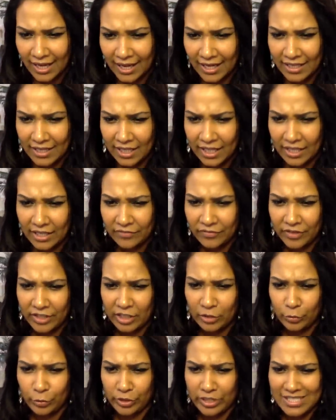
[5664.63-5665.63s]
And that if
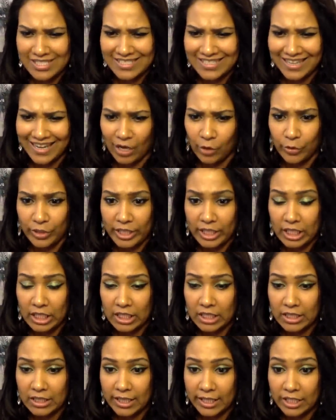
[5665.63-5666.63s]
anyone's doubting
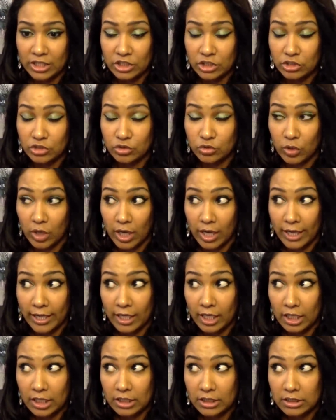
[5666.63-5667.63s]
it, they should try
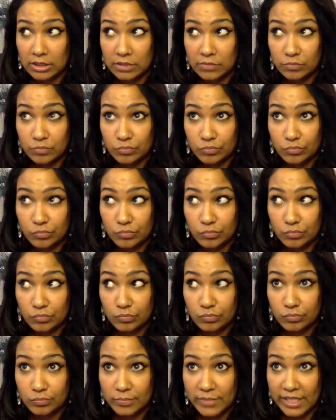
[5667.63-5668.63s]
it,
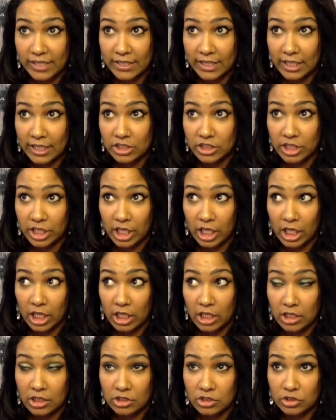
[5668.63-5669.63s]
make that
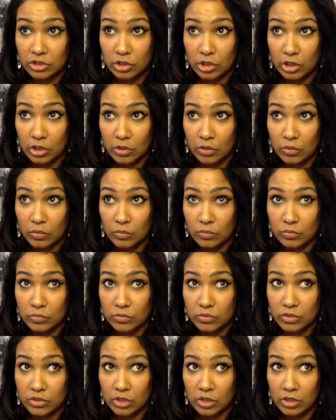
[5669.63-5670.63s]
change, you know,
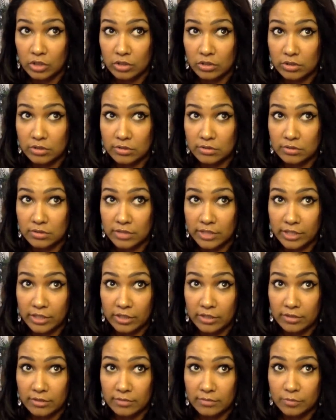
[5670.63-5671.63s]
start
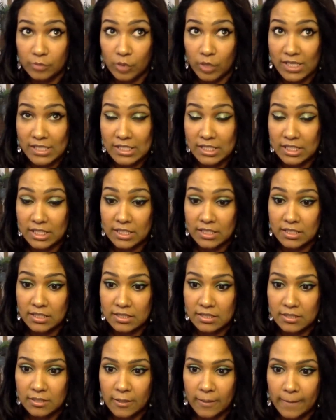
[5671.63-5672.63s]
their
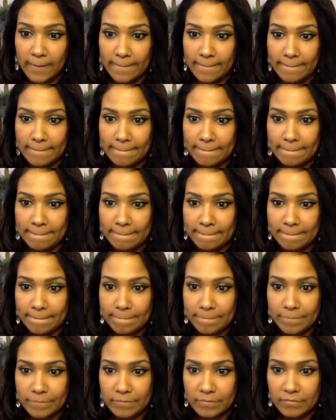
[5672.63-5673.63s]
process,
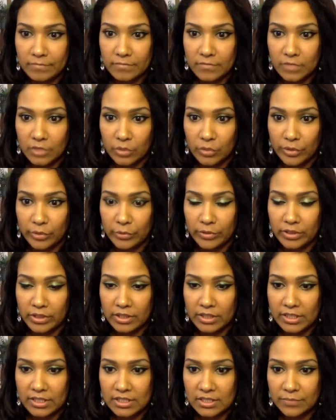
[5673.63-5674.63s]
doing what
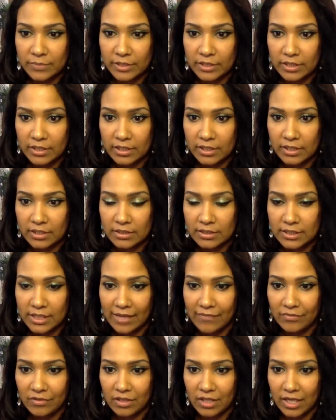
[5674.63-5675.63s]
needs to be done to
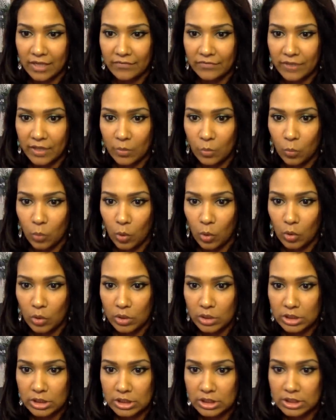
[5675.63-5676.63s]
have the life they
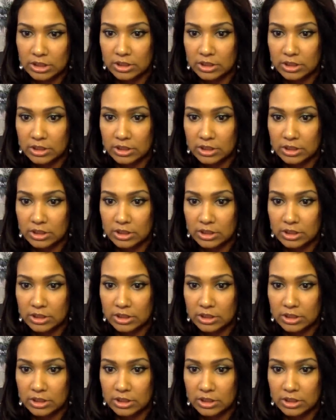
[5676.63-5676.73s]
want